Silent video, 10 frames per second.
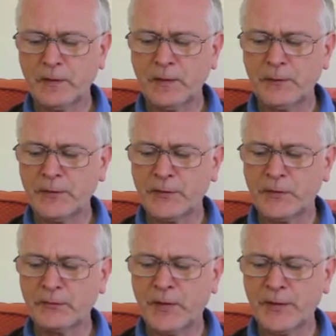It was
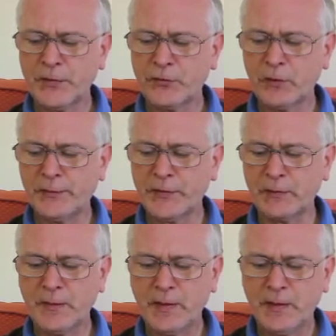also rather
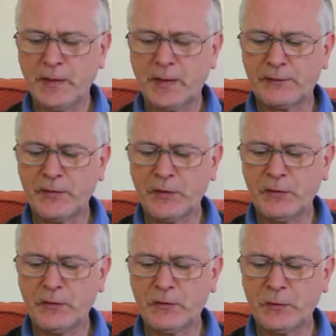troublesome having to
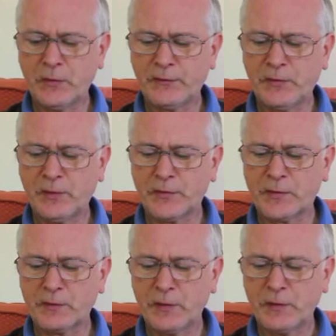use dwarf
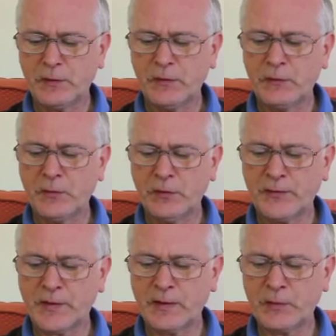cups, and
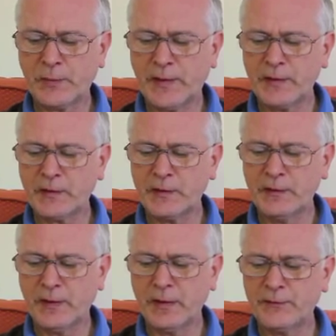dwarf-sized plates and
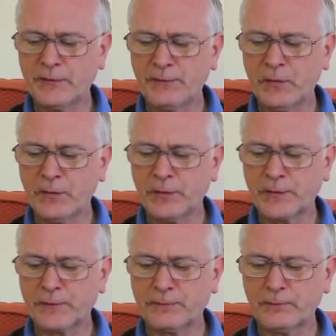knives and
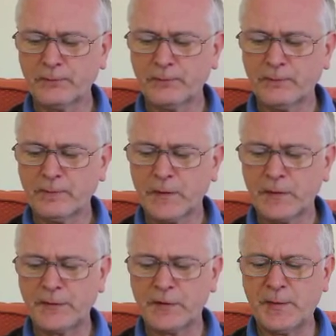forks.
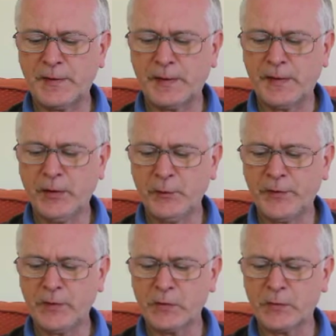This meant that
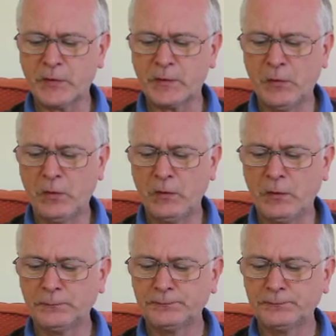helpings were small,